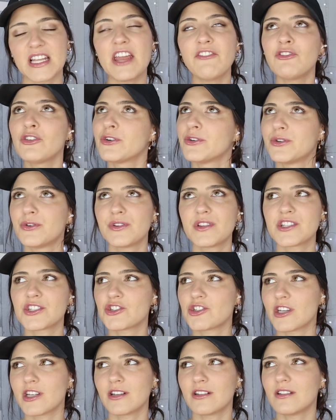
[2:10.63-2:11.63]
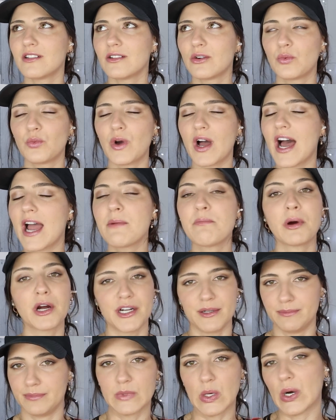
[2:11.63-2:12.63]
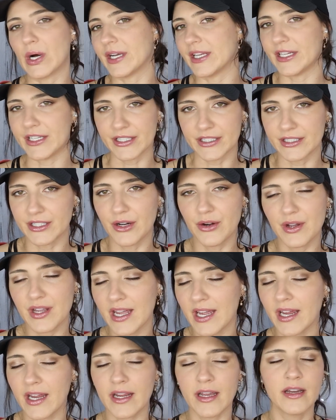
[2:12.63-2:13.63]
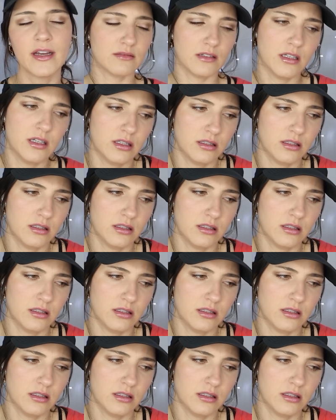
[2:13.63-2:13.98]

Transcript: If you're new to this channel, I burp on here, okay?